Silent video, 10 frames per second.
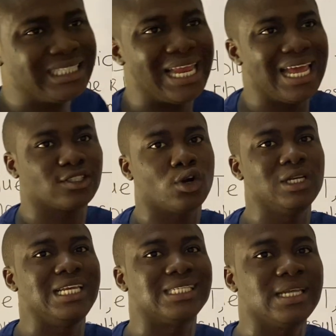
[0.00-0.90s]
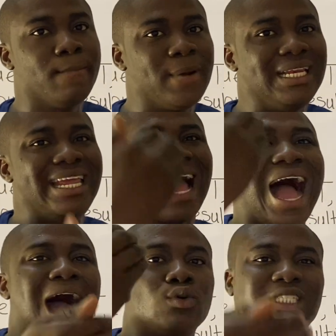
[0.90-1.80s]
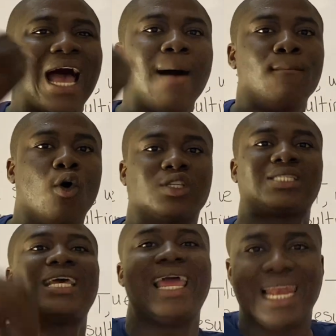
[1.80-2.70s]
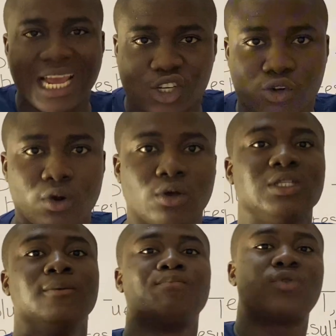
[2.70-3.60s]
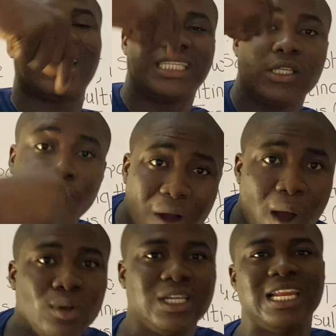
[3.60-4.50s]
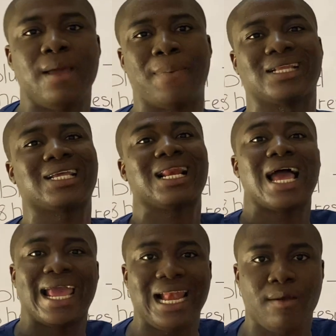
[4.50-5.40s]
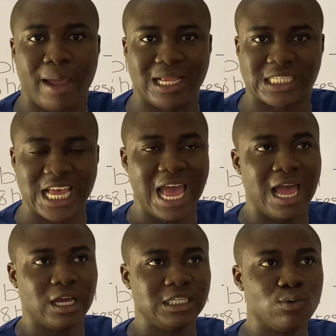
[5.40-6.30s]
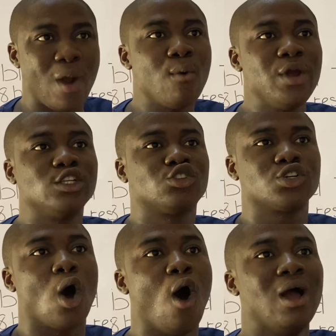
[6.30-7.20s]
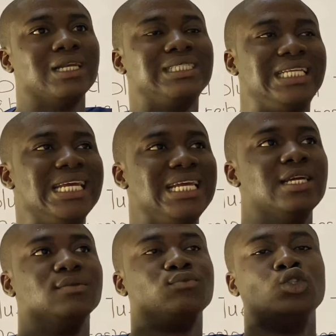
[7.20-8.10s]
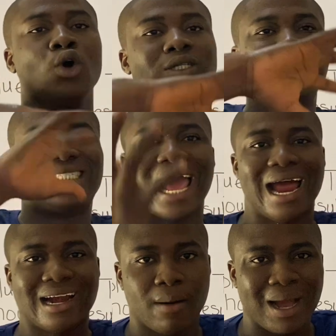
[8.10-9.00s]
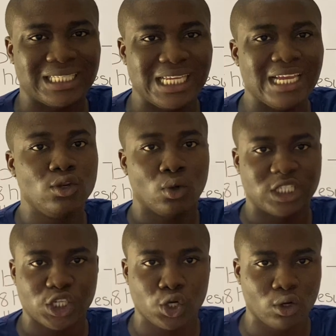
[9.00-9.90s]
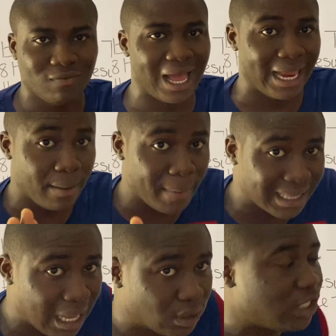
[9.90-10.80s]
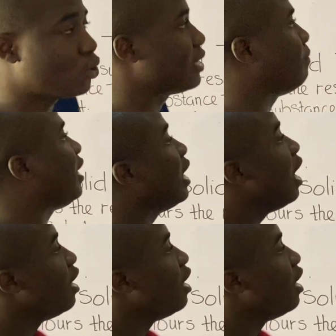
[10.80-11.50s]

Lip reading: electron is simply the outermost electron that is found in a particular element. When we draw the the diagrammatic notation of that element. Now this is what I mean.